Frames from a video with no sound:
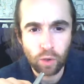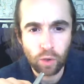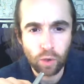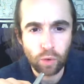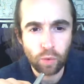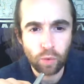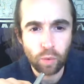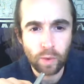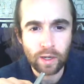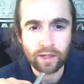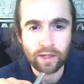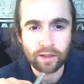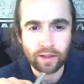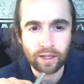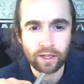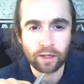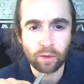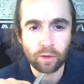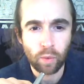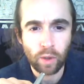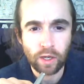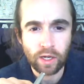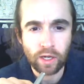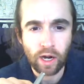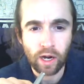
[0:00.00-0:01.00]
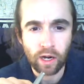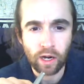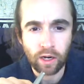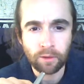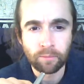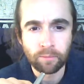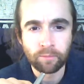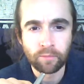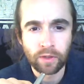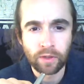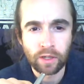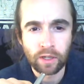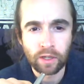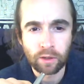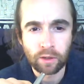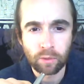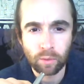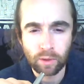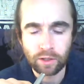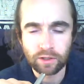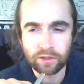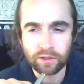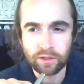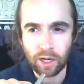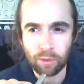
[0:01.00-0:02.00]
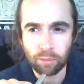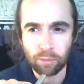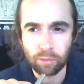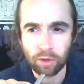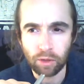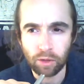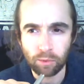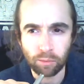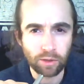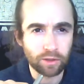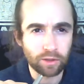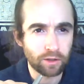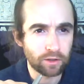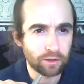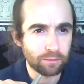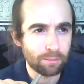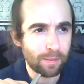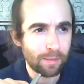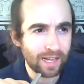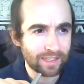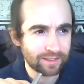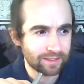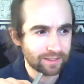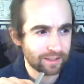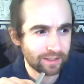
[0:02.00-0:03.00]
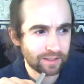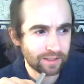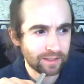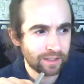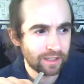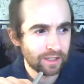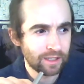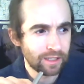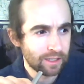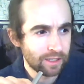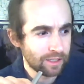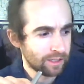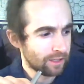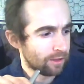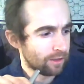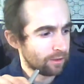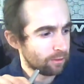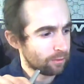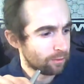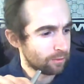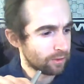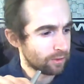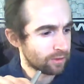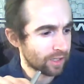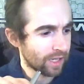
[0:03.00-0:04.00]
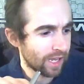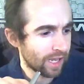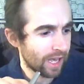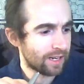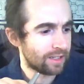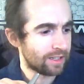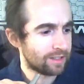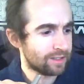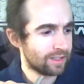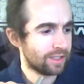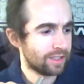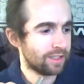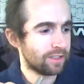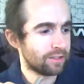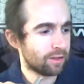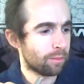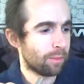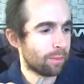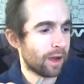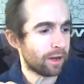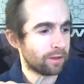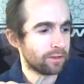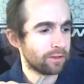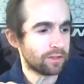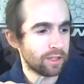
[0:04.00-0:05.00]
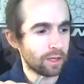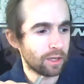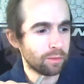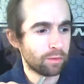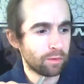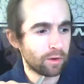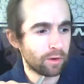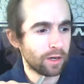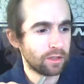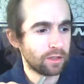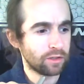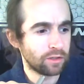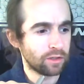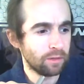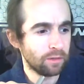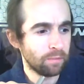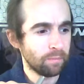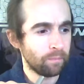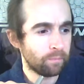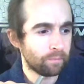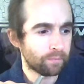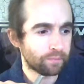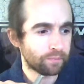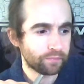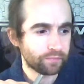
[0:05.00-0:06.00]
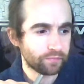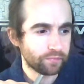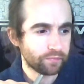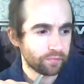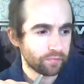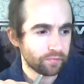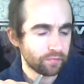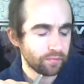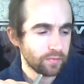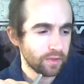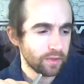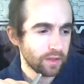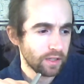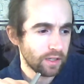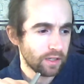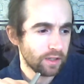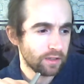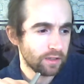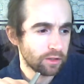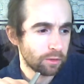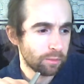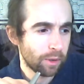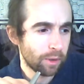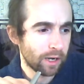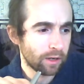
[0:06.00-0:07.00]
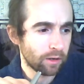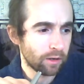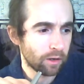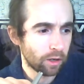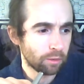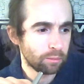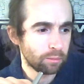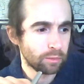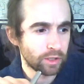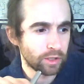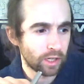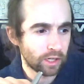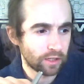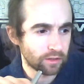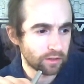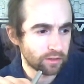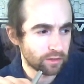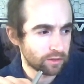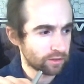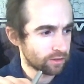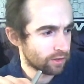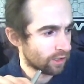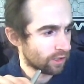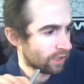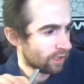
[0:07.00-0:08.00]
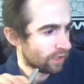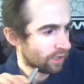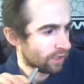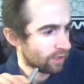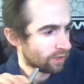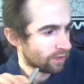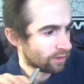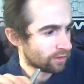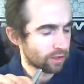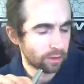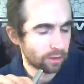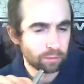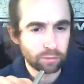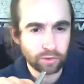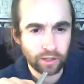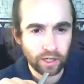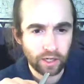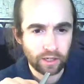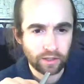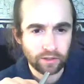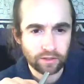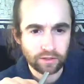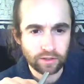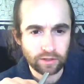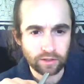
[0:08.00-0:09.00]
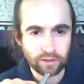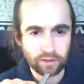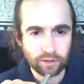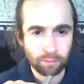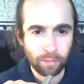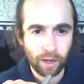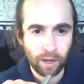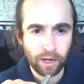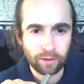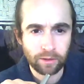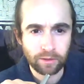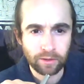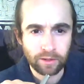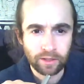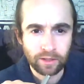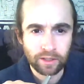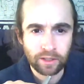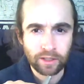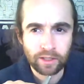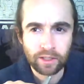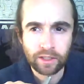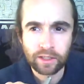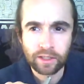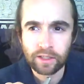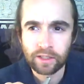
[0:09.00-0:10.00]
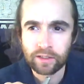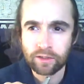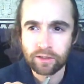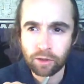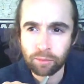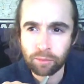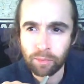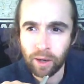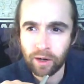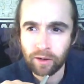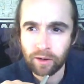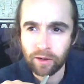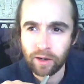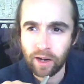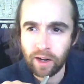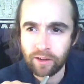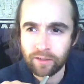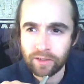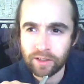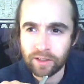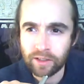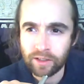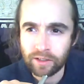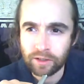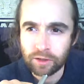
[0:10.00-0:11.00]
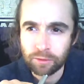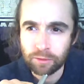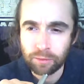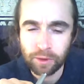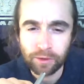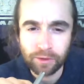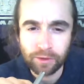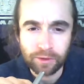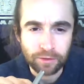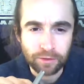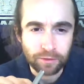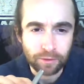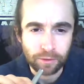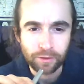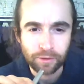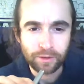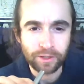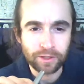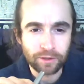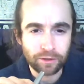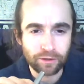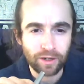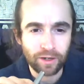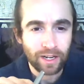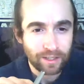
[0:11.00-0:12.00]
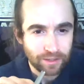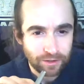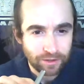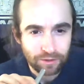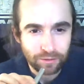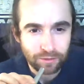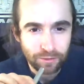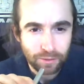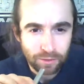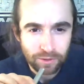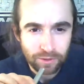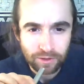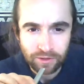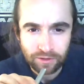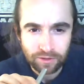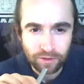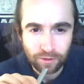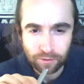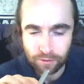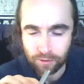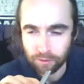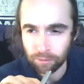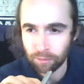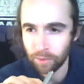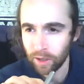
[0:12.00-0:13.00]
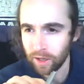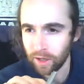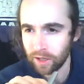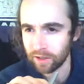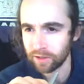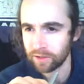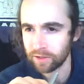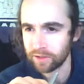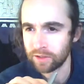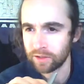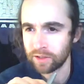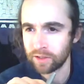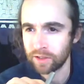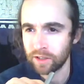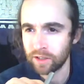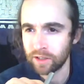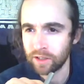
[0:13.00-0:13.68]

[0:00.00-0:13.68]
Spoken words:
who we think we are, we're separate, because matter, physicality, is about separation, is about objects, subjects. It's about having an experience through the interaction of all these different parts.